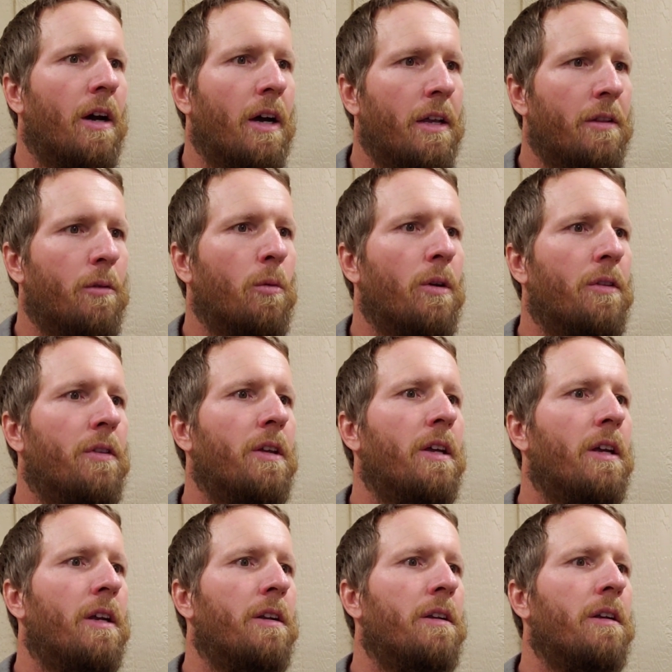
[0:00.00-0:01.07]

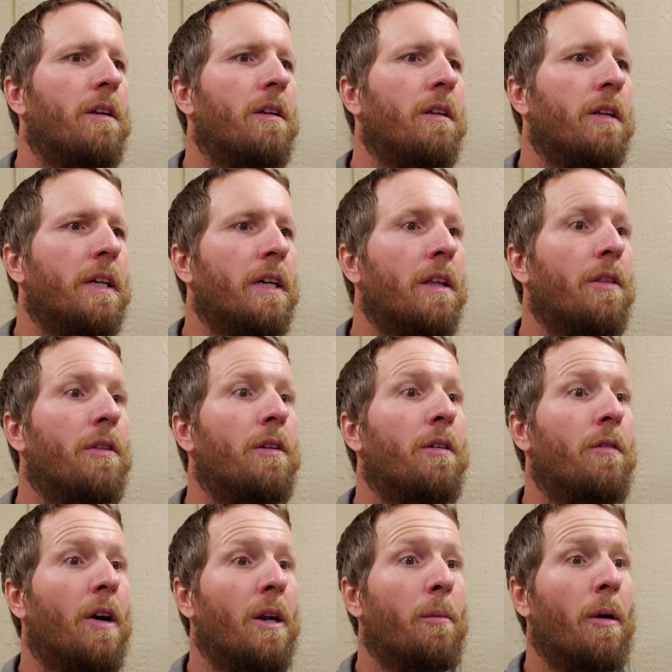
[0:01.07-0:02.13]
and length
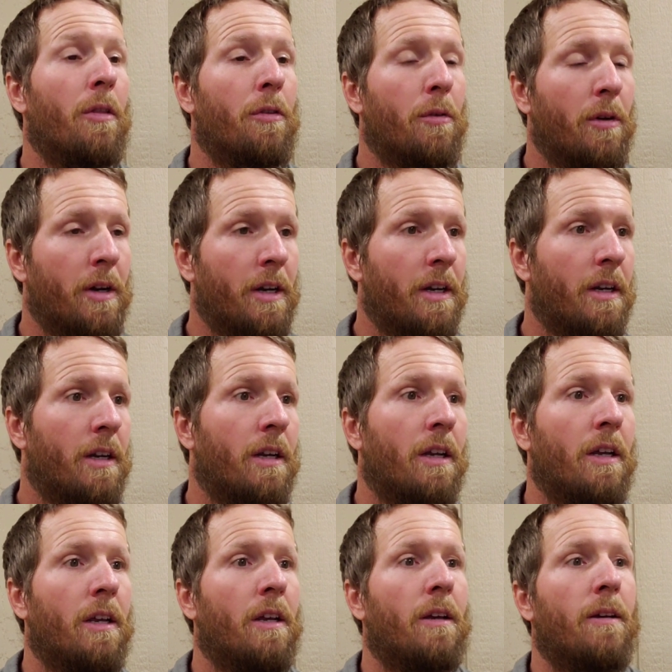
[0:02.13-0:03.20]
divided by 3
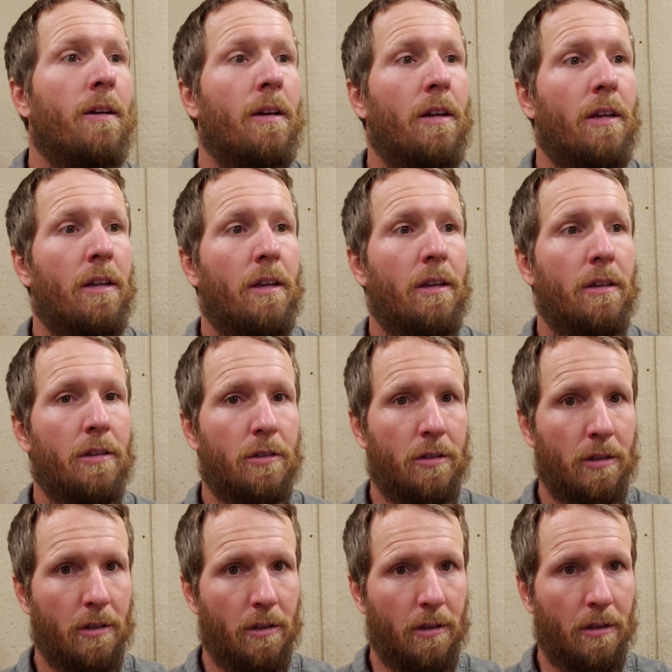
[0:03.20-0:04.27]

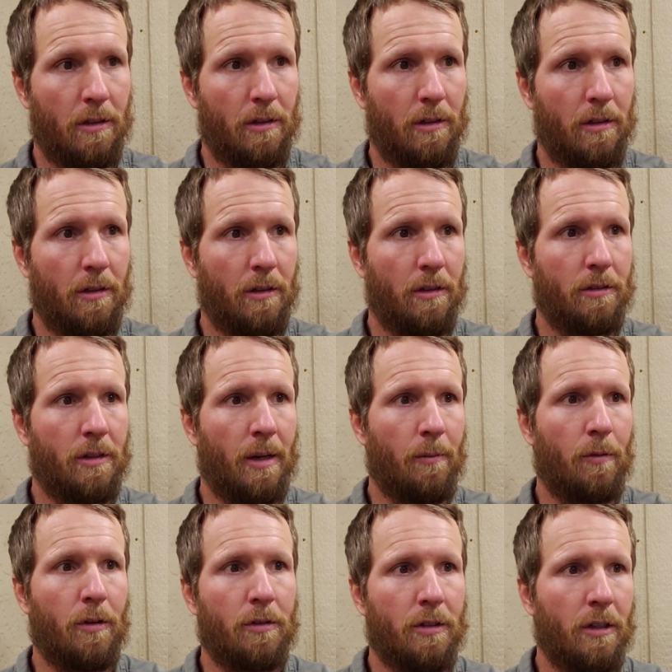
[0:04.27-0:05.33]
is the
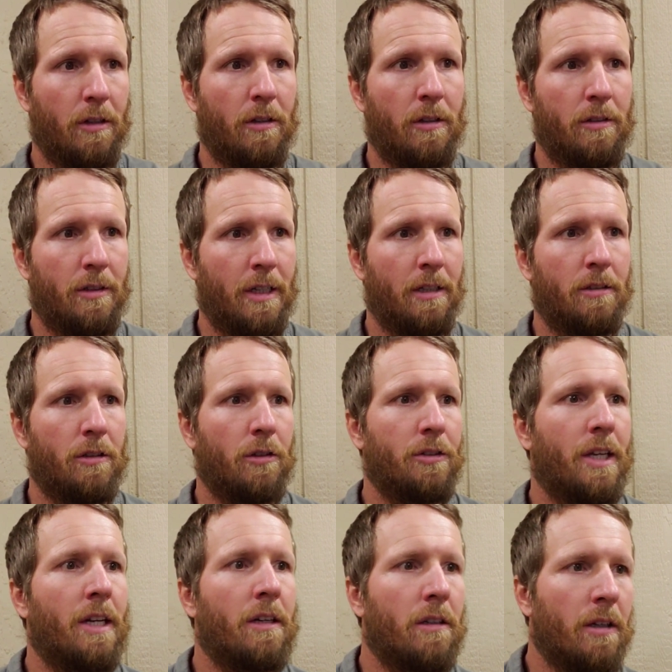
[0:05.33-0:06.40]
same for sand,
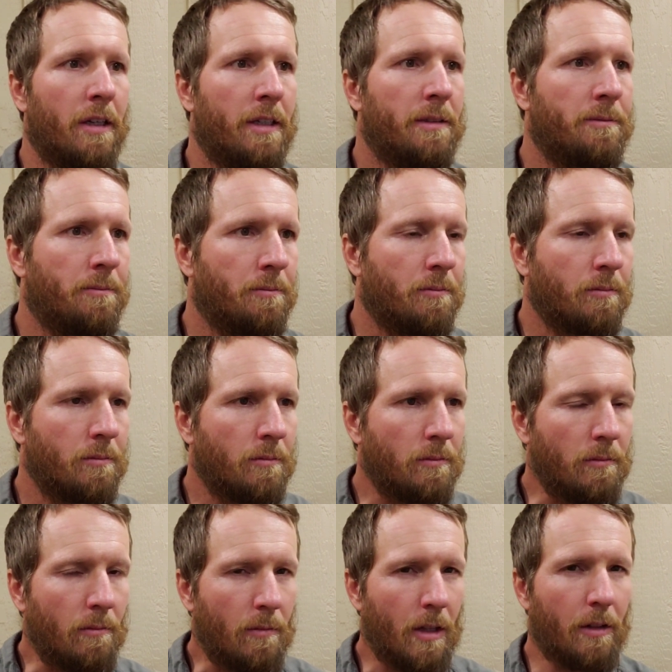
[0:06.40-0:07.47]
silt, and clay.
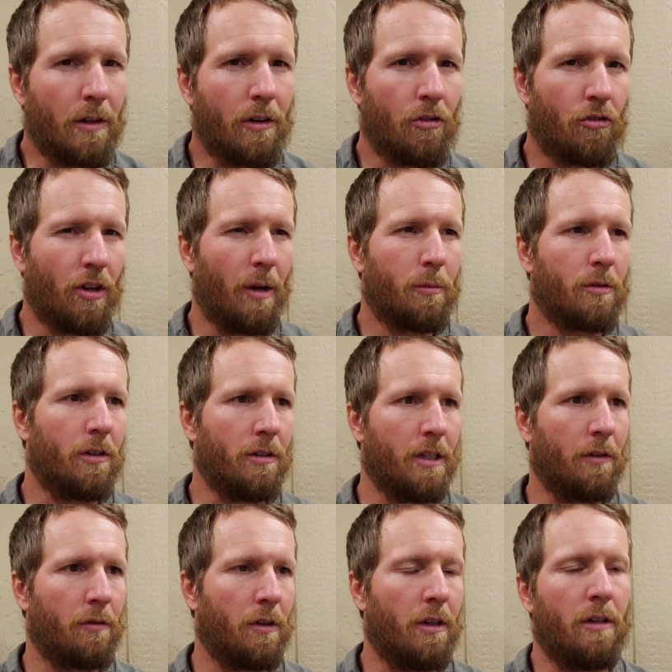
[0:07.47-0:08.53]
Their shapes are
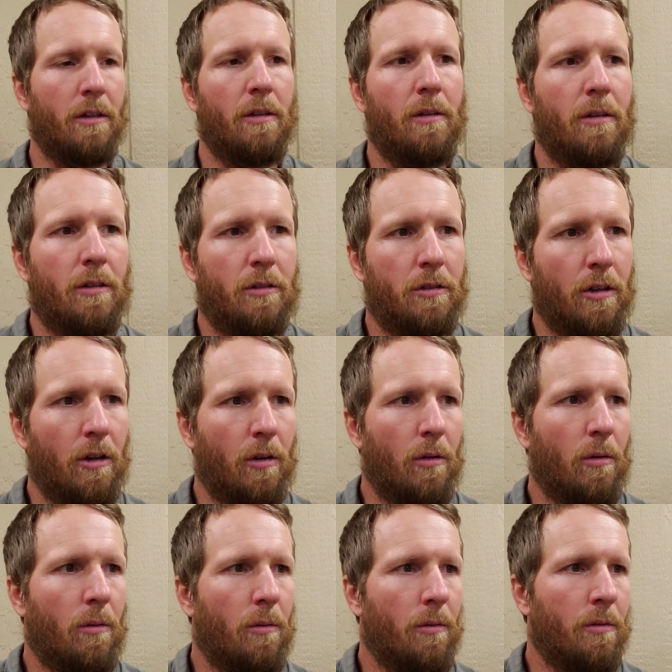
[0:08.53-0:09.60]
different,
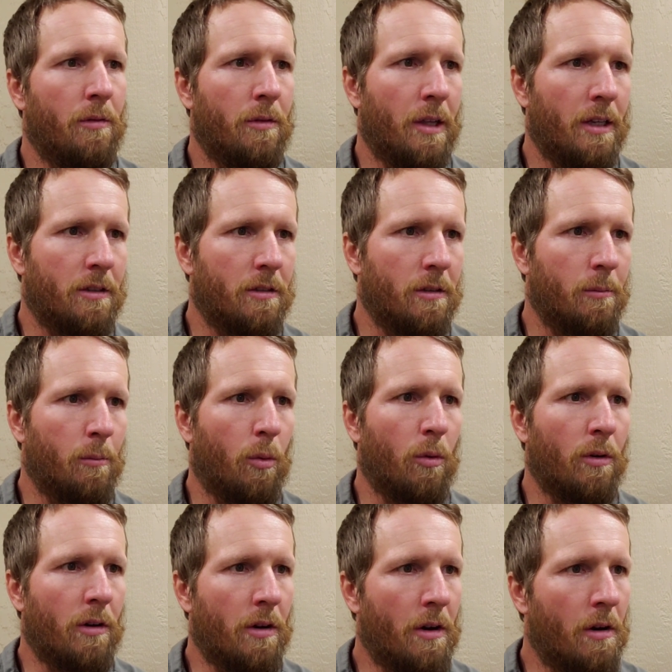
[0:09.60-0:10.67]
so that's
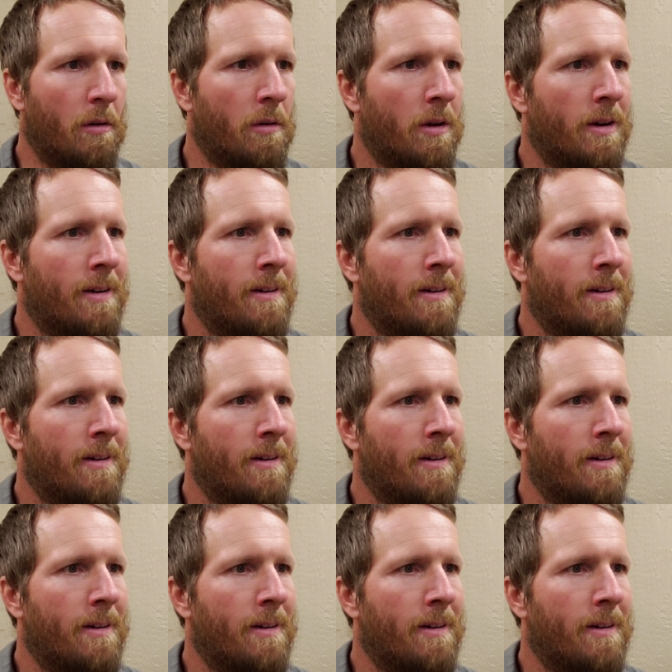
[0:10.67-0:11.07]
important to know.